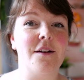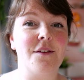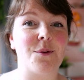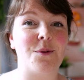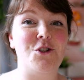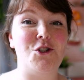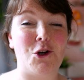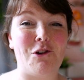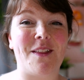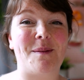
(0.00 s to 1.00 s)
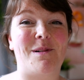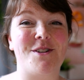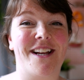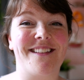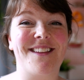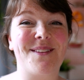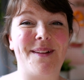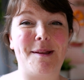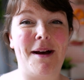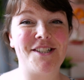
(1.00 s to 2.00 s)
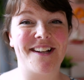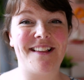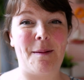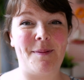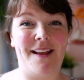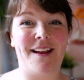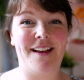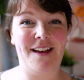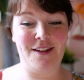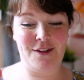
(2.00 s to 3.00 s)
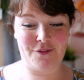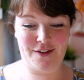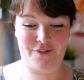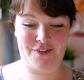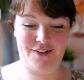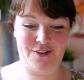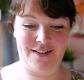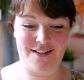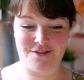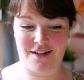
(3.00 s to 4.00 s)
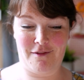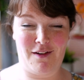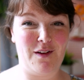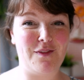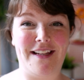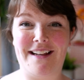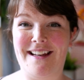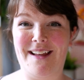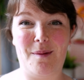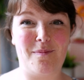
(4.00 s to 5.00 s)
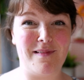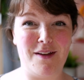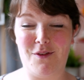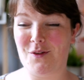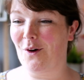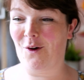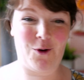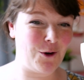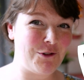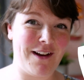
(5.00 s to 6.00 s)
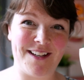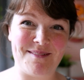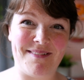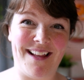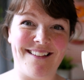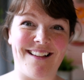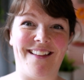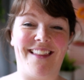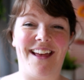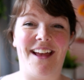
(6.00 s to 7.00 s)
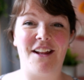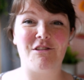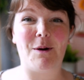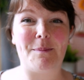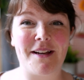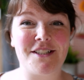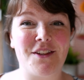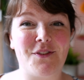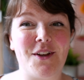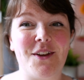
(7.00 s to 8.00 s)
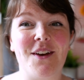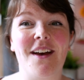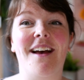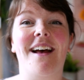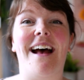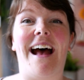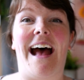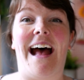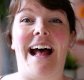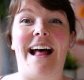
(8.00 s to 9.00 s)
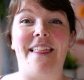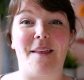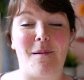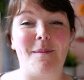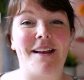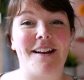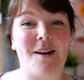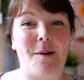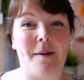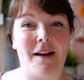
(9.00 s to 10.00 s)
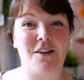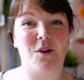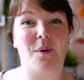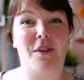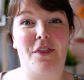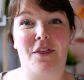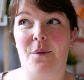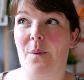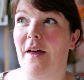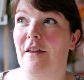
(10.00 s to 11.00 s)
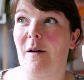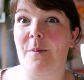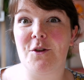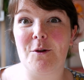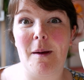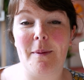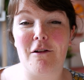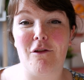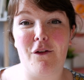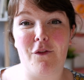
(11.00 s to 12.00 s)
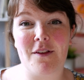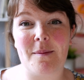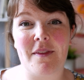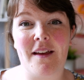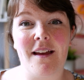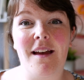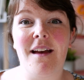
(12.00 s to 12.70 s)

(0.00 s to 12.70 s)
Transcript: So during the project, this is when the magic is happening. You've given your illustrator a lovely clear brief, you've got a contract in place, and they're drawing pictures for you. They're probably going to come back to you with where they're up to, maybe a rough or something.